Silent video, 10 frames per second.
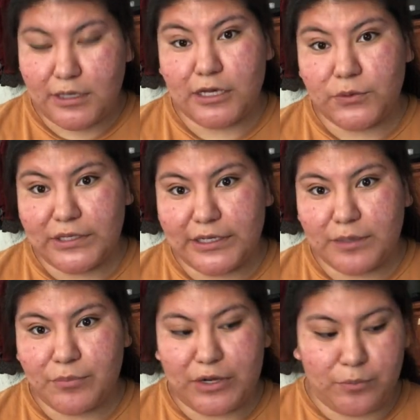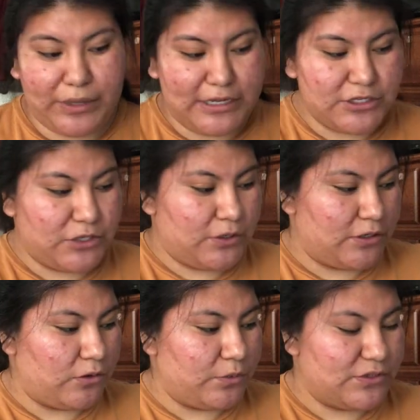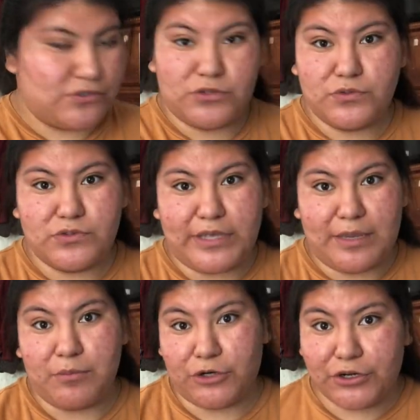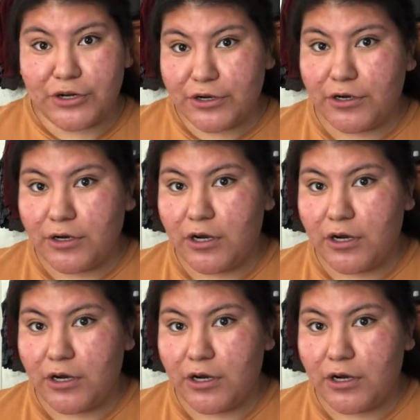acrylic brown paint, you can always use a marker